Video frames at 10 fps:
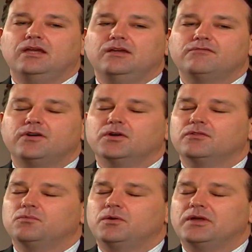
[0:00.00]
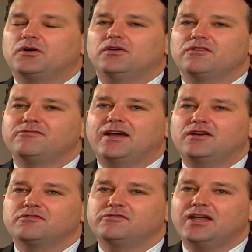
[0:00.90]
invoke what we call the
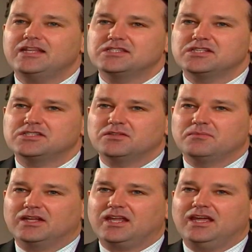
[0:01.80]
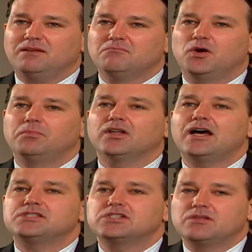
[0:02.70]
fight or flight system. It
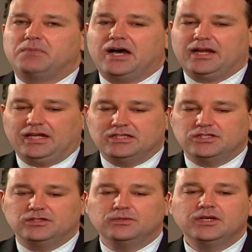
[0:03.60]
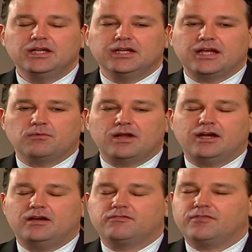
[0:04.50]
mobilizes the body to get
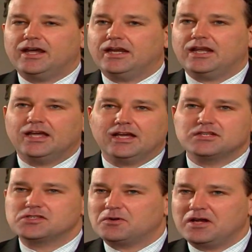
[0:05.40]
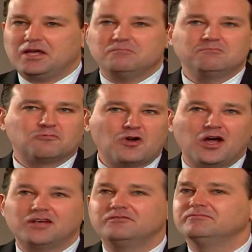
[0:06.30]
ready to fight, kick, scream,
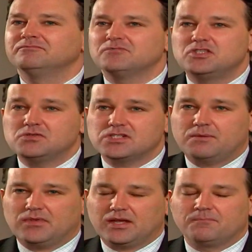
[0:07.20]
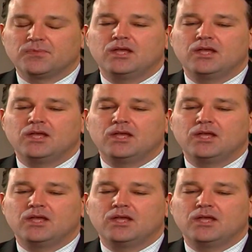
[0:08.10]
run, do something.